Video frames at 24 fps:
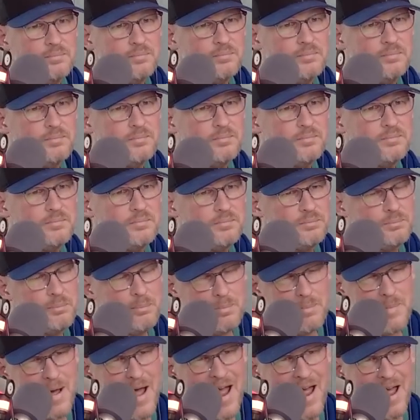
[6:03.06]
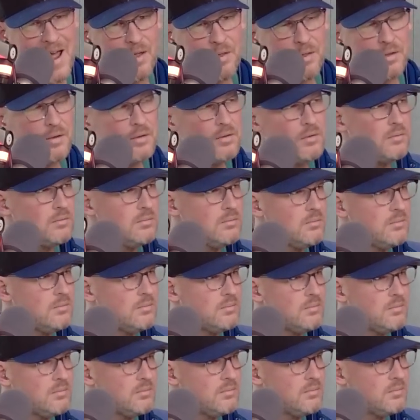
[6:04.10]

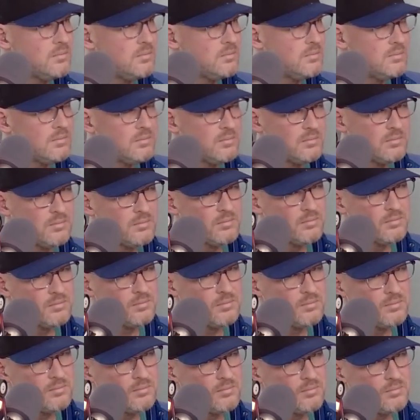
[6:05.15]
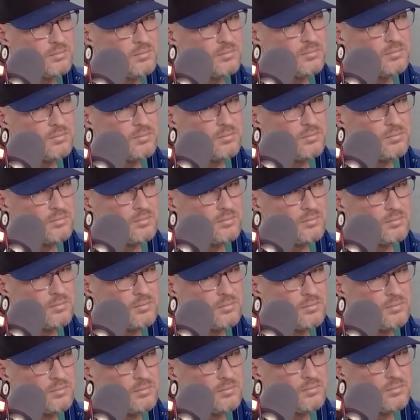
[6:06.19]

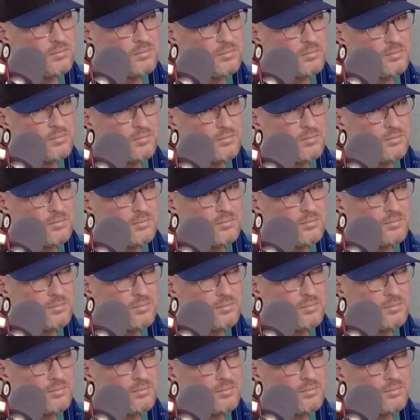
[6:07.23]
No words are spoken by the person on screen.